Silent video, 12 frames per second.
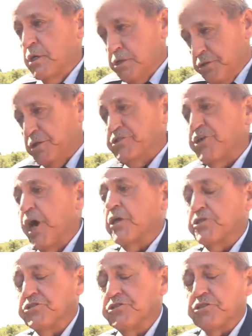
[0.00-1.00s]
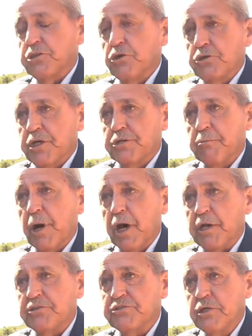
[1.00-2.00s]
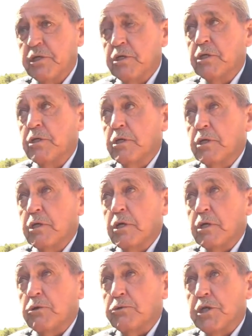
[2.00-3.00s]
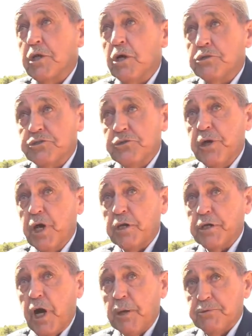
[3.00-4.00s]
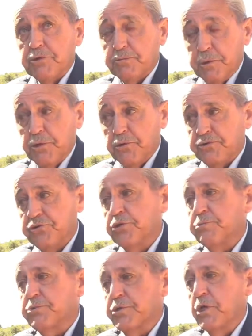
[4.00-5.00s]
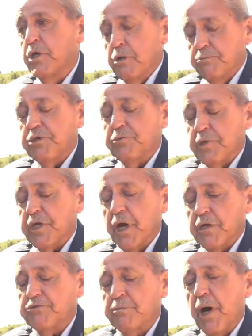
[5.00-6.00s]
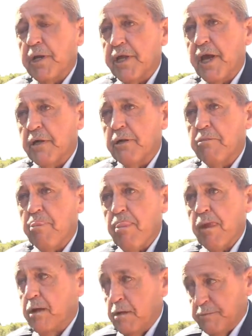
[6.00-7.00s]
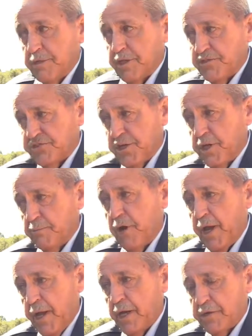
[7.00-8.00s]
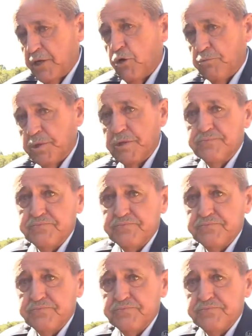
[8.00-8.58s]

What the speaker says: They challenged us to go get the bodies. We lost 2 helicopters, but no troops, but we got his body out. But they set him right out in the open.